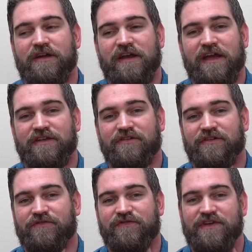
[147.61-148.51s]
And you're
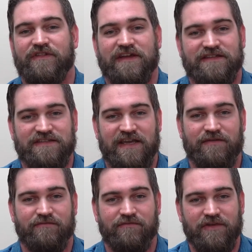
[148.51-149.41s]
going to feel that
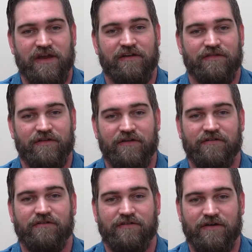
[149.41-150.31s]
same kind of
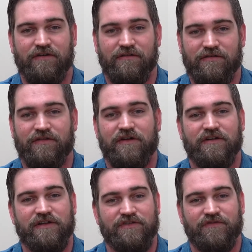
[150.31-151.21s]
thunk, thunk,
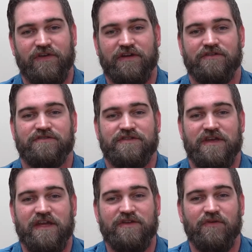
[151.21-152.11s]
thunk in your
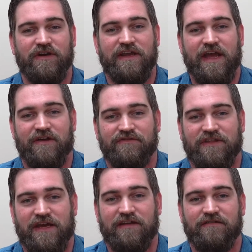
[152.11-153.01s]
fingers, and you want to count
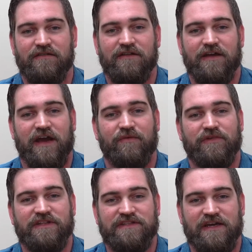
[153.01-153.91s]
that how
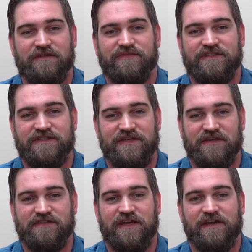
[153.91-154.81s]
many times in
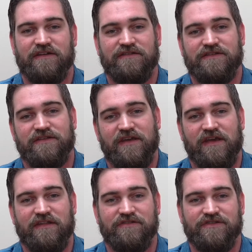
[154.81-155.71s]
6 seconds,
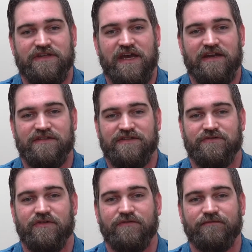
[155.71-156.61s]
and then just add a
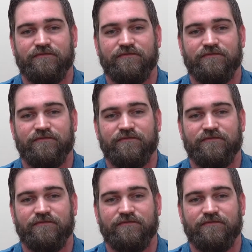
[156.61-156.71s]
0.